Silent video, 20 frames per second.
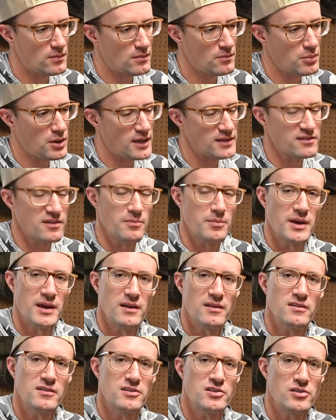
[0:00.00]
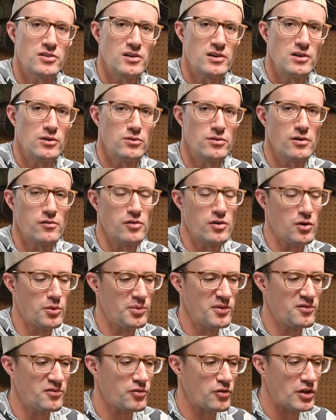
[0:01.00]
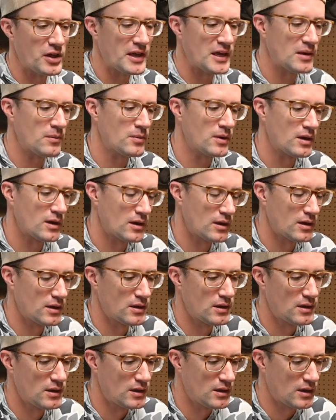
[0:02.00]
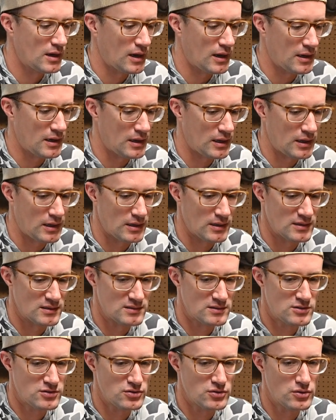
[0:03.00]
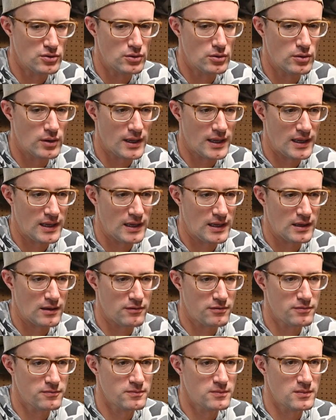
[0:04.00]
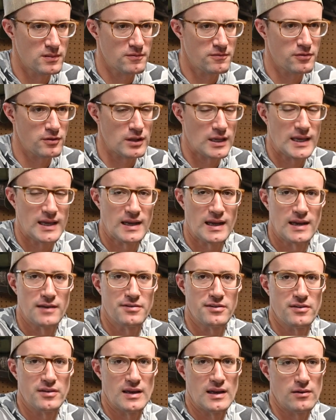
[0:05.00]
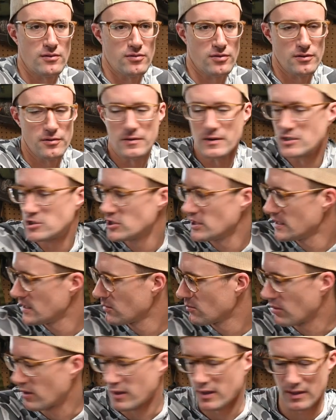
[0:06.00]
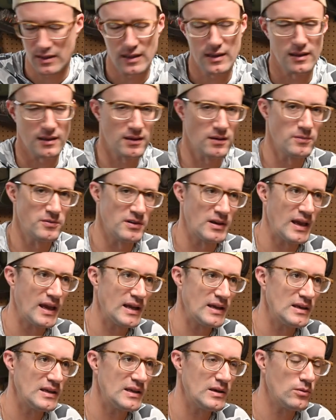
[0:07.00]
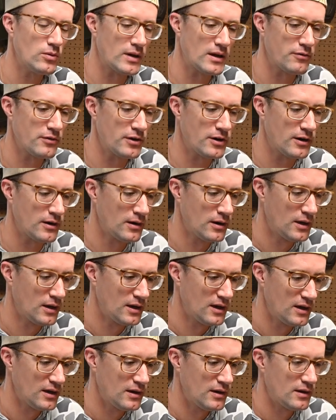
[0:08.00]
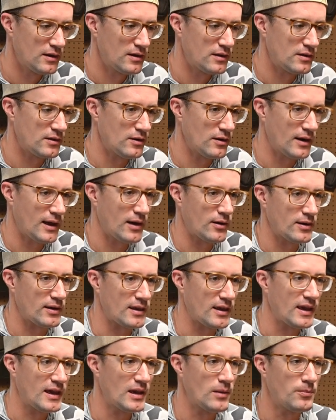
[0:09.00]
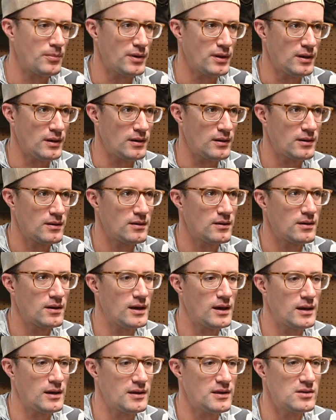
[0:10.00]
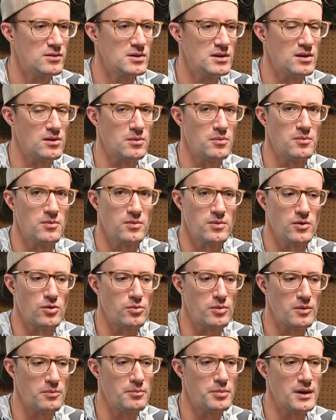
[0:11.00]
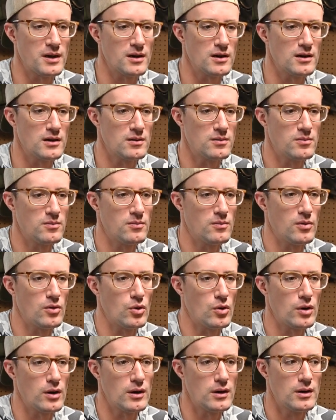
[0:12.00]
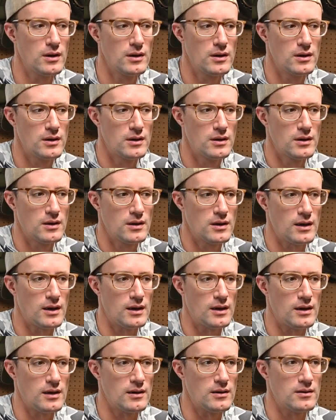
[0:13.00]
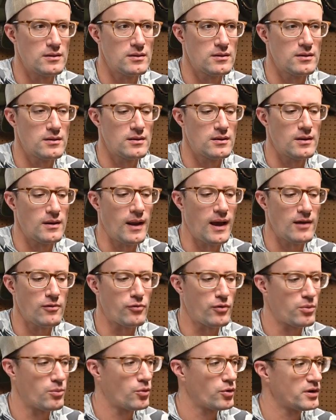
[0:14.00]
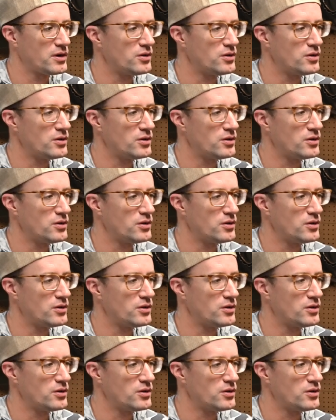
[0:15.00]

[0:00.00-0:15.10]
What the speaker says: pots and pans that you can use over an open flame, to a fillet knife set for fishing, but it comes in handy whenever you're out at camp and you need a little bit bigger, more knife with more